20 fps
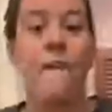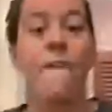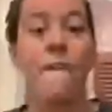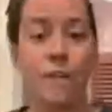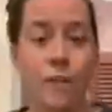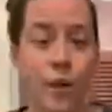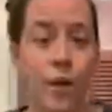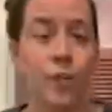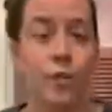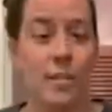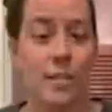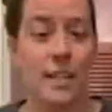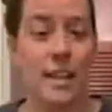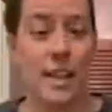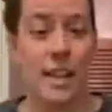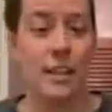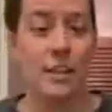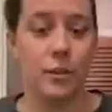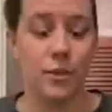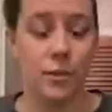First
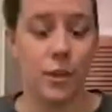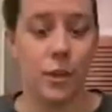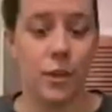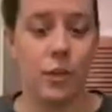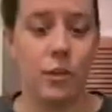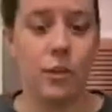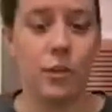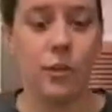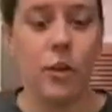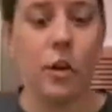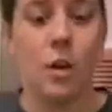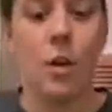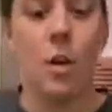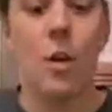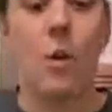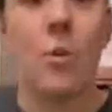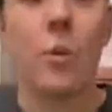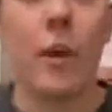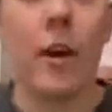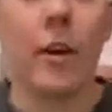things first,
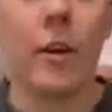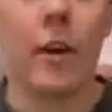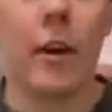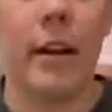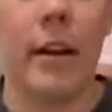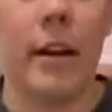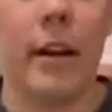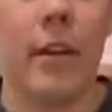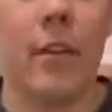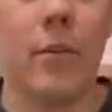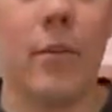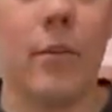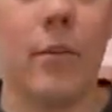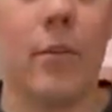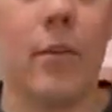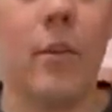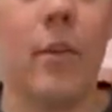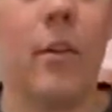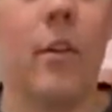we are going to use